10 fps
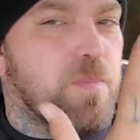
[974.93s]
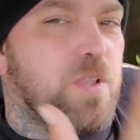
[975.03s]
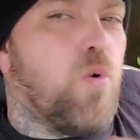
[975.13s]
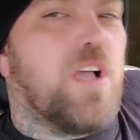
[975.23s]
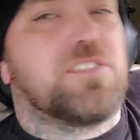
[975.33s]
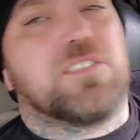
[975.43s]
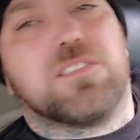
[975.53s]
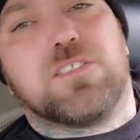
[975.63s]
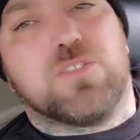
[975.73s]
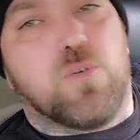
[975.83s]

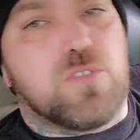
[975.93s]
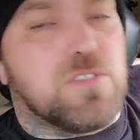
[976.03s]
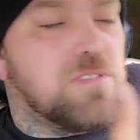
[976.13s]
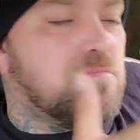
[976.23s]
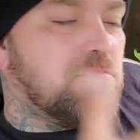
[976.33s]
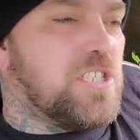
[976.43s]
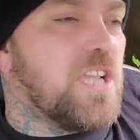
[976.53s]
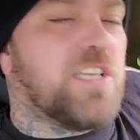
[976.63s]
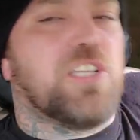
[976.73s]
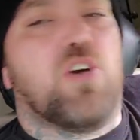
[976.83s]
questions, you know, to
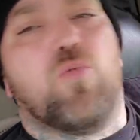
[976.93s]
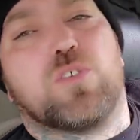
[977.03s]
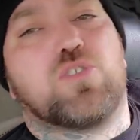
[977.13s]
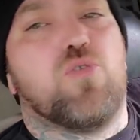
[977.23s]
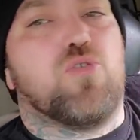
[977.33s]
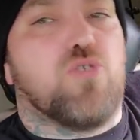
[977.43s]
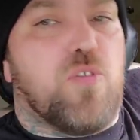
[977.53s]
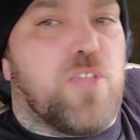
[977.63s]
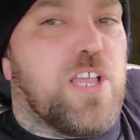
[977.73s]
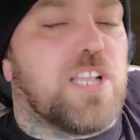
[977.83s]
check in on what's going
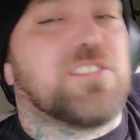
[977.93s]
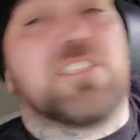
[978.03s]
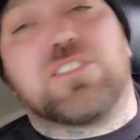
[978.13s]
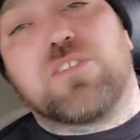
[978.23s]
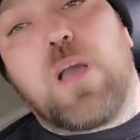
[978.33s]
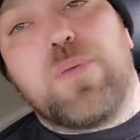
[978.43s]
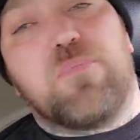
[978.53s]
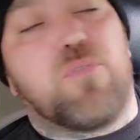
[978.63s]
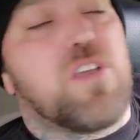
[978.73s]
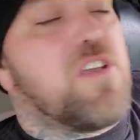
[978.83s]
on there, because I still got
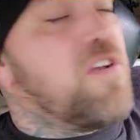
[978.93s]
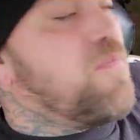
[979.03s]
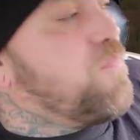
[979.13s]
people there.